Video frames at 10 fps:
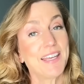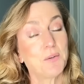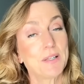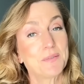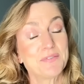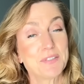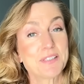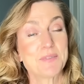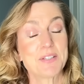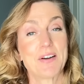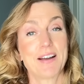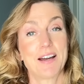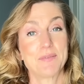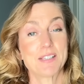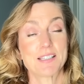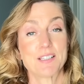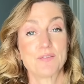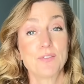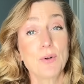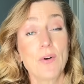Hi and welcome to Closing Talk. I'm Kjersti
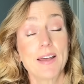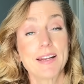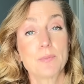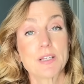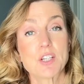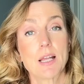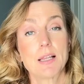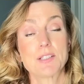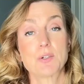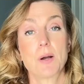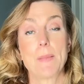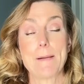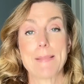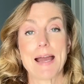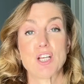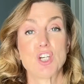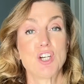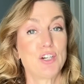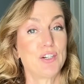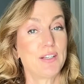Flaa, and here on my channel I talk about my
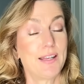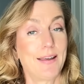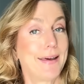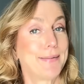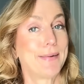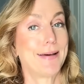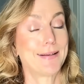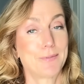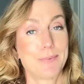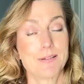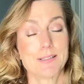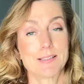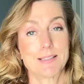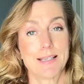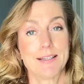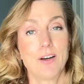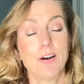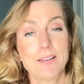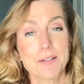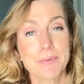good and bad experiences in
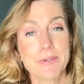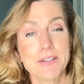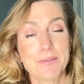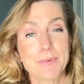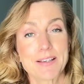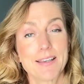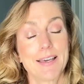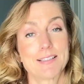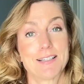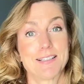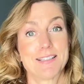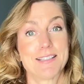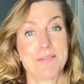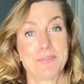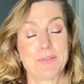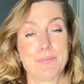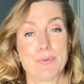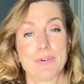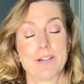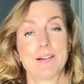Hollywood and working as an entertainment
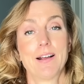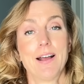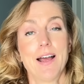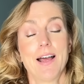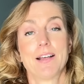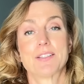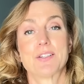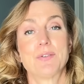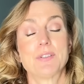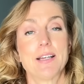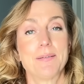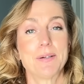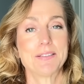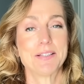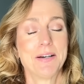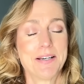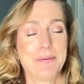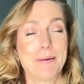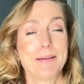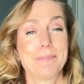reporter. So today I'm going to talk
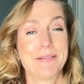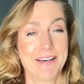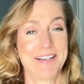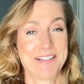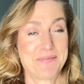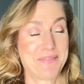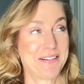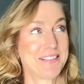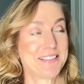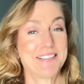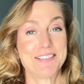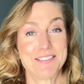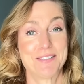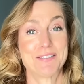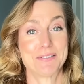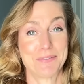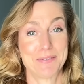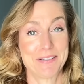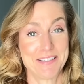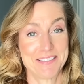about a bad experience. This is so
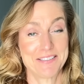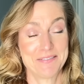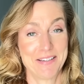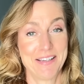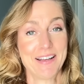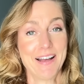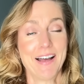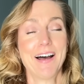crazy to me.